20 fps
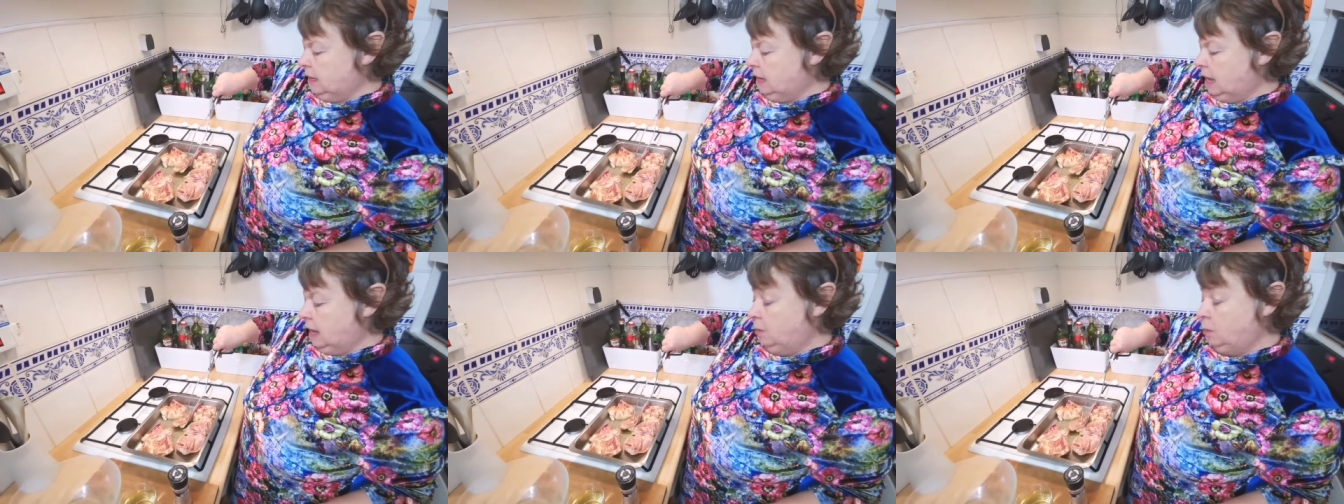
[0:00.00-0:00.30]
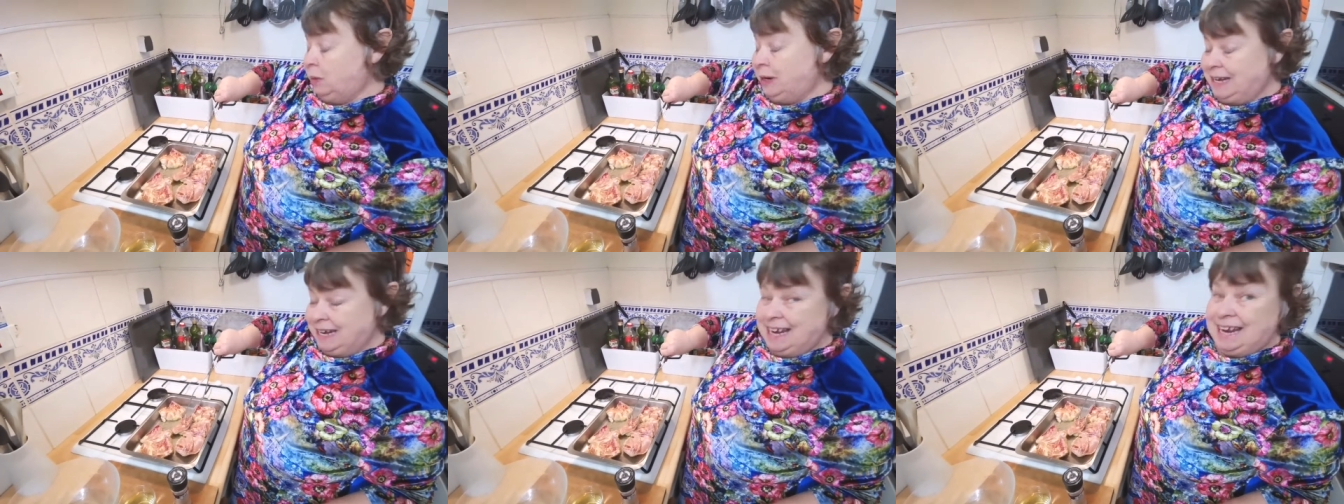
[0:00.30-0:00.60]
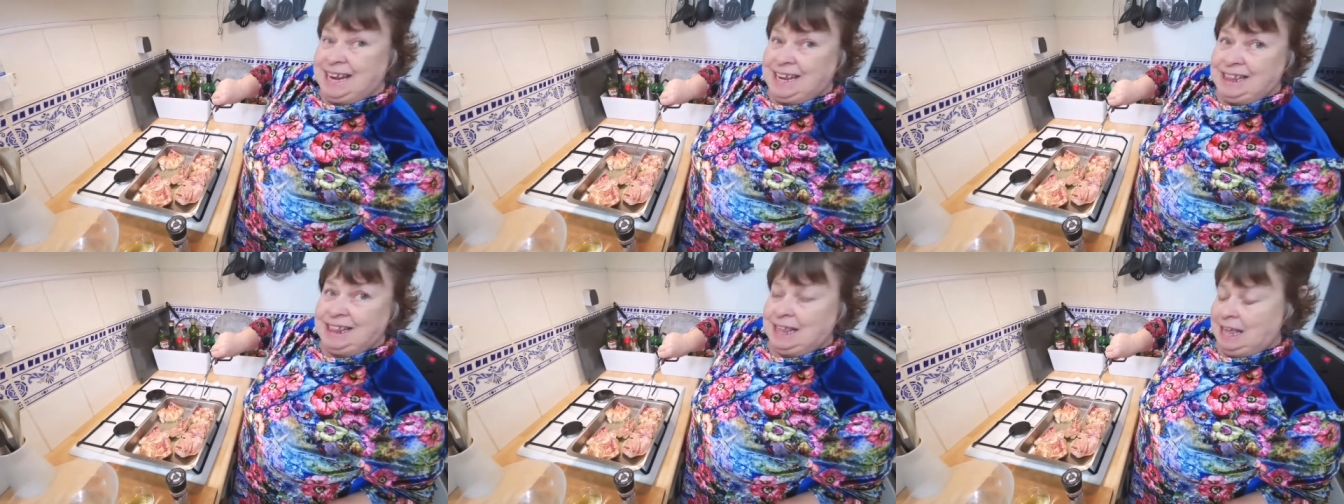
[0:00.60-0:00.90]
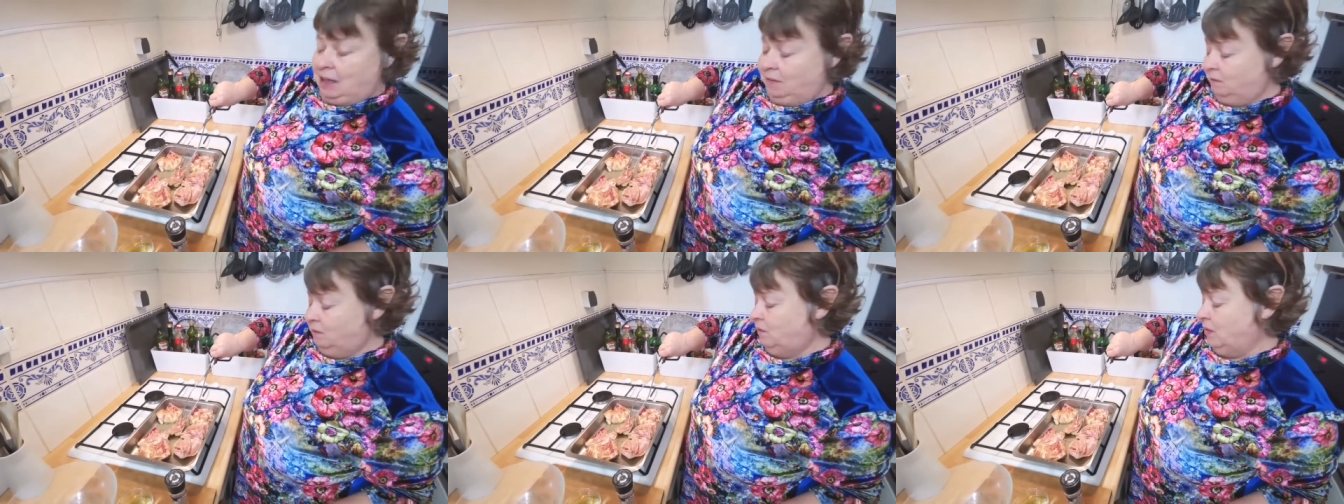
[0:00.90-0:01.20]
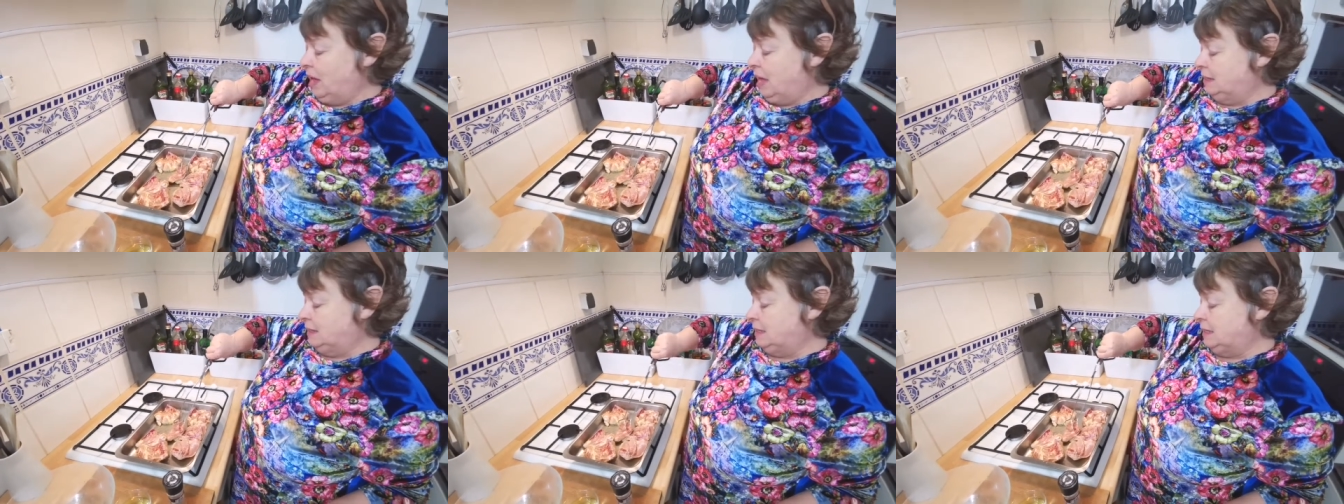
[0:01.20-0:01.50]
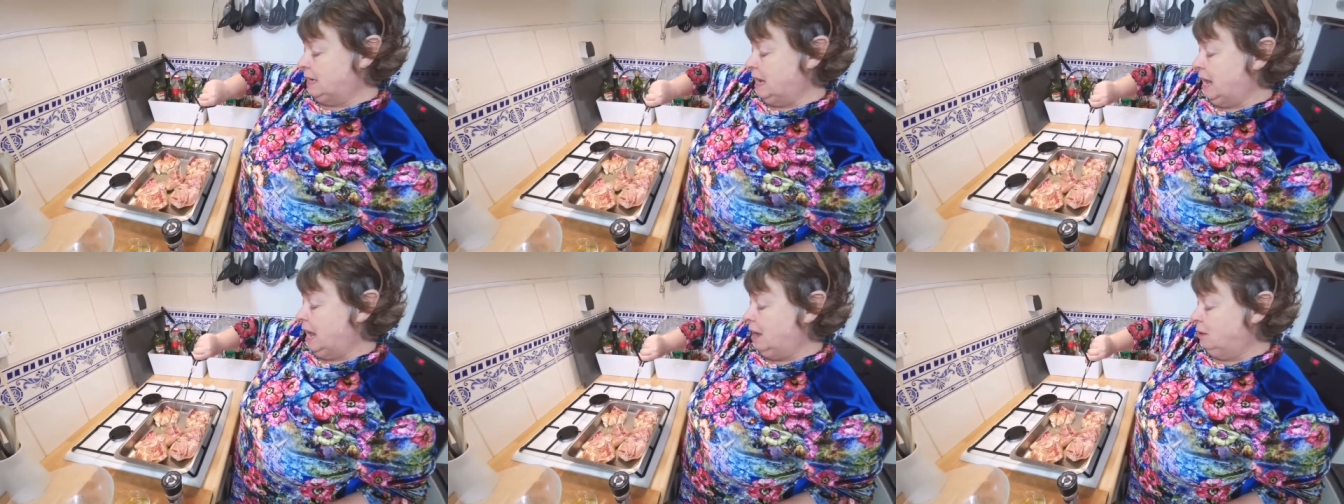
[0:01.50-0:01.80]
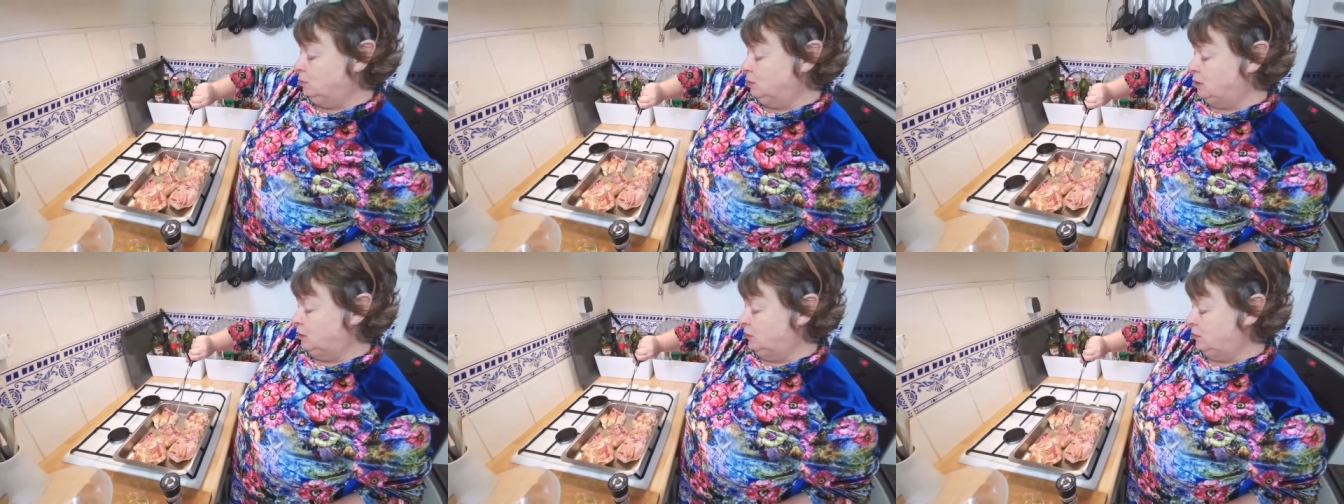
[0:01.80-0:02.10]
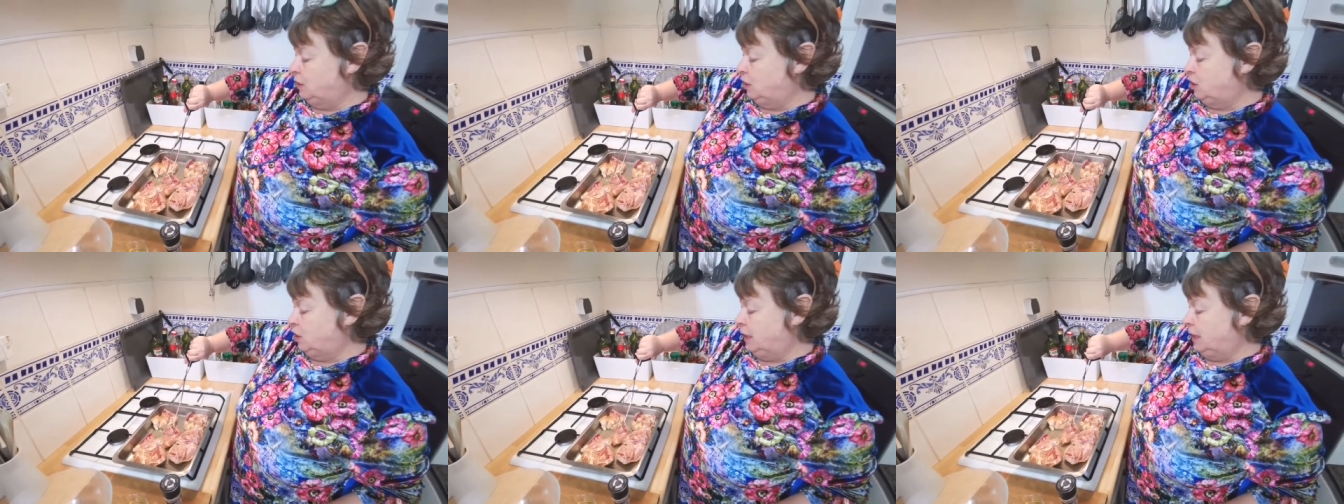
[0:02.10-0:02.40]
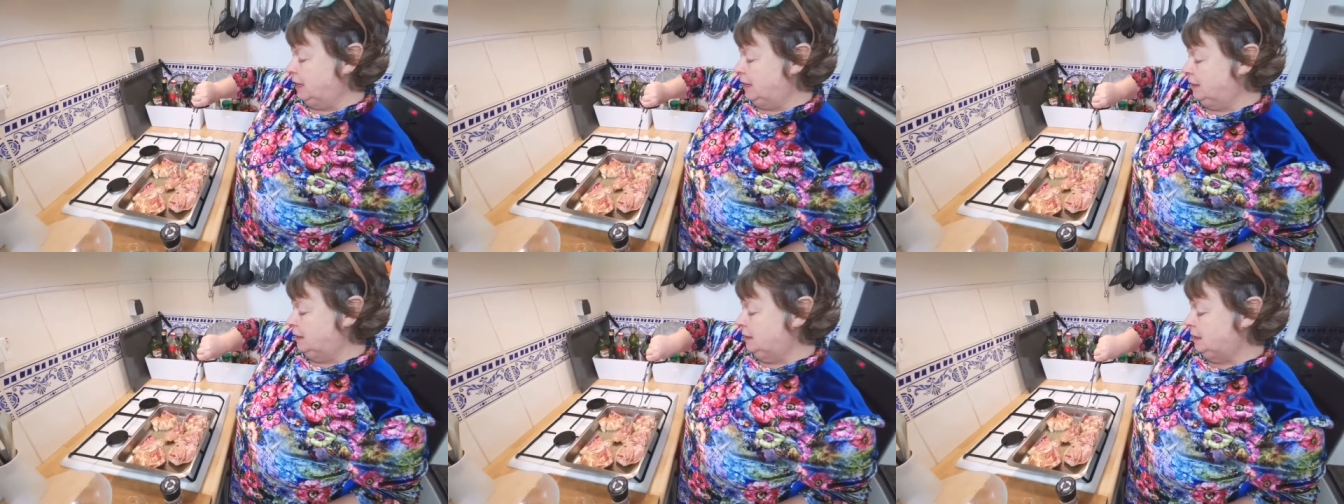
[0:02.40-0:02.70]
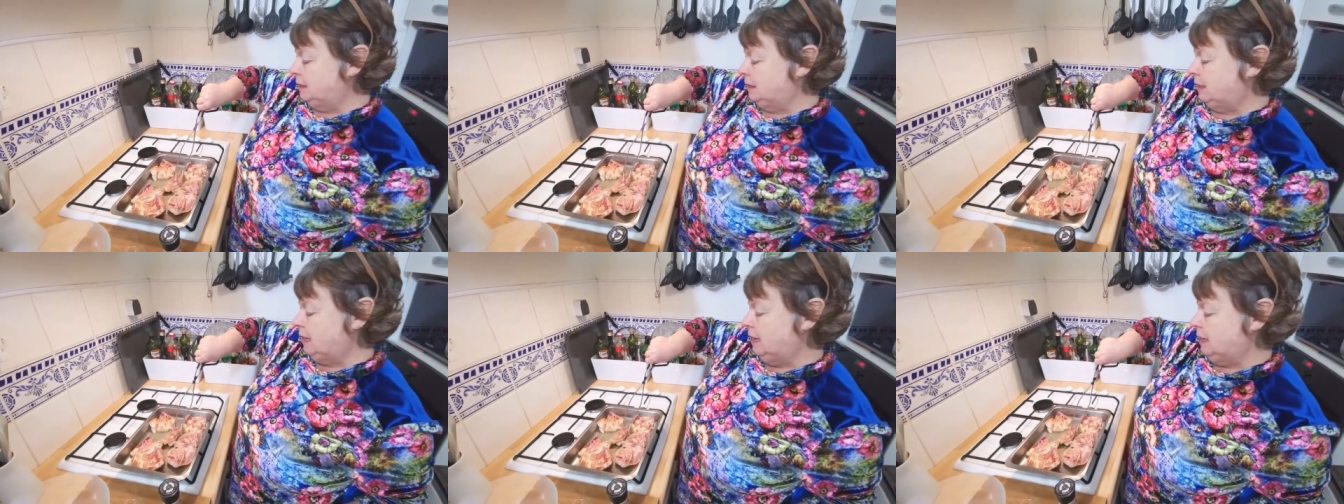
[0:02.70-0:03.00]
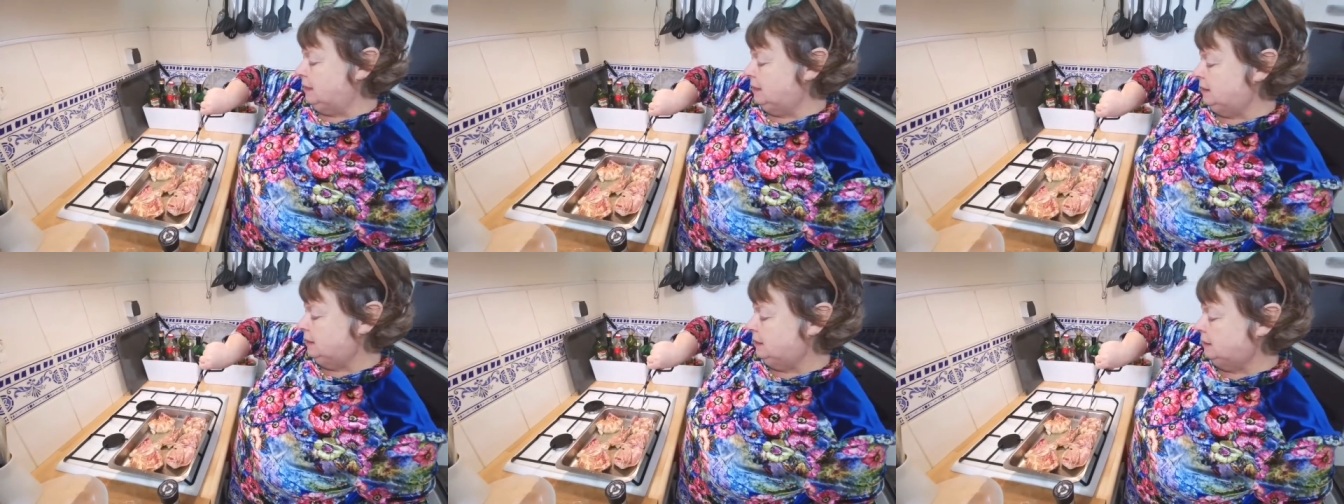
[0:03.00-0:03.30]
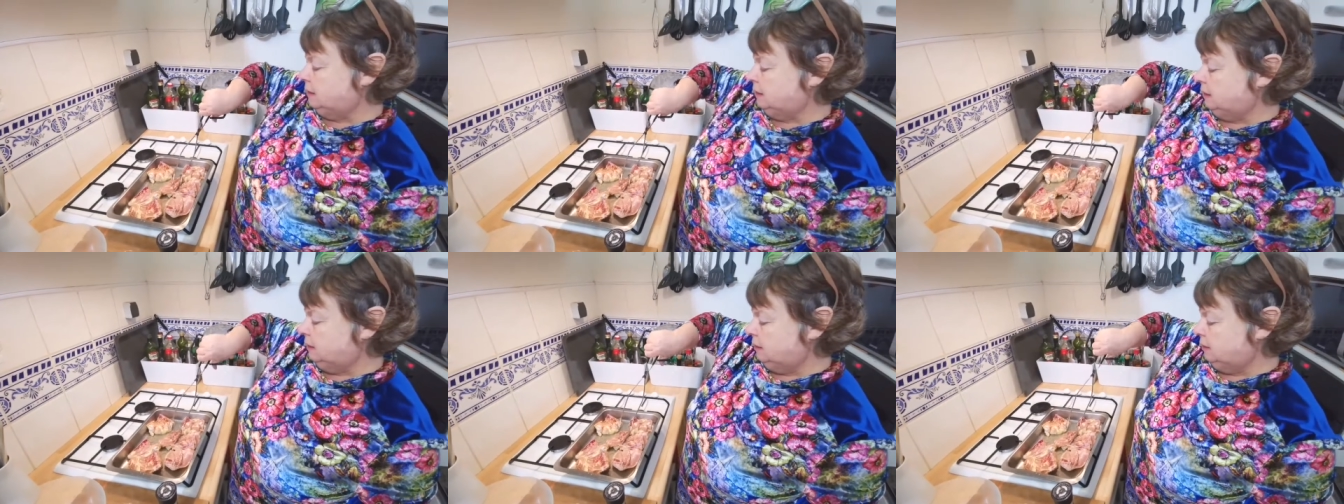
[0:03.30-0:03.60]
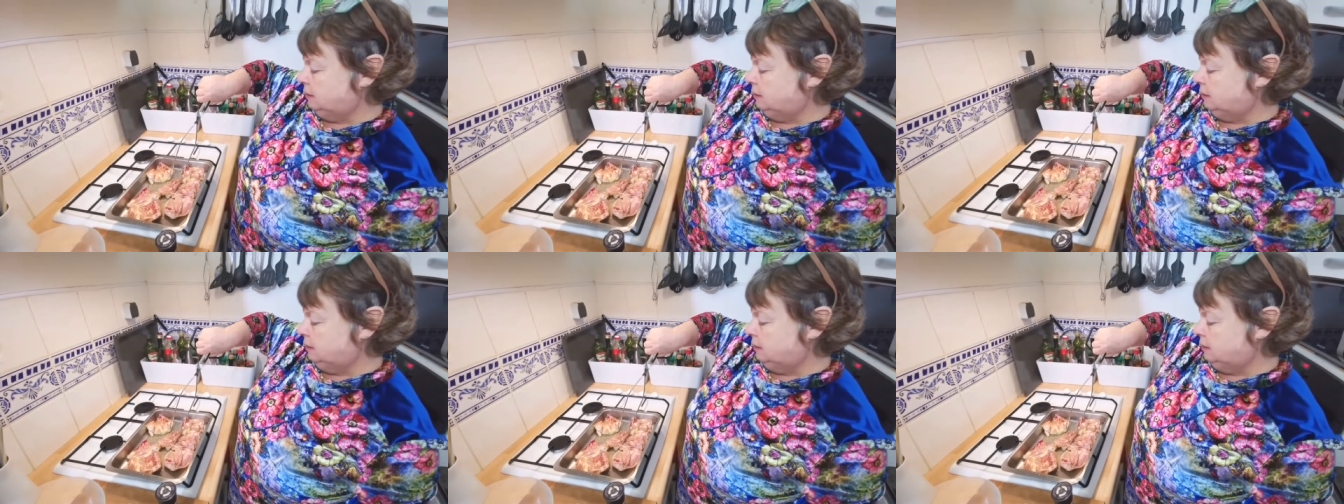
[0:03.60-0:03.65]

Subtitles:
And we need that fat out of the chicken skins.